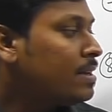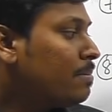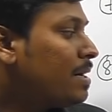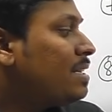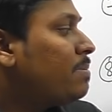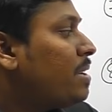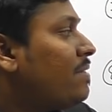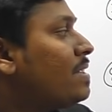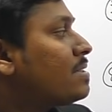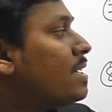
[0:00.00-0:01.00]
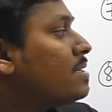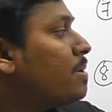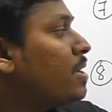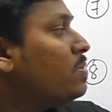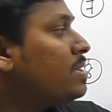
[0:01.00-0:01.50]
But in the previous case,
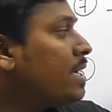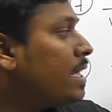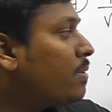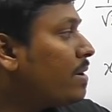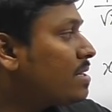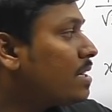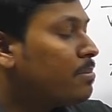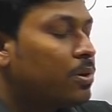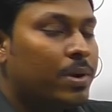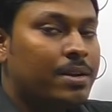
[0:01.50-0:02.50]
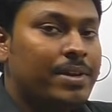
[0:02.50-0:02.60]
by using equation number 1,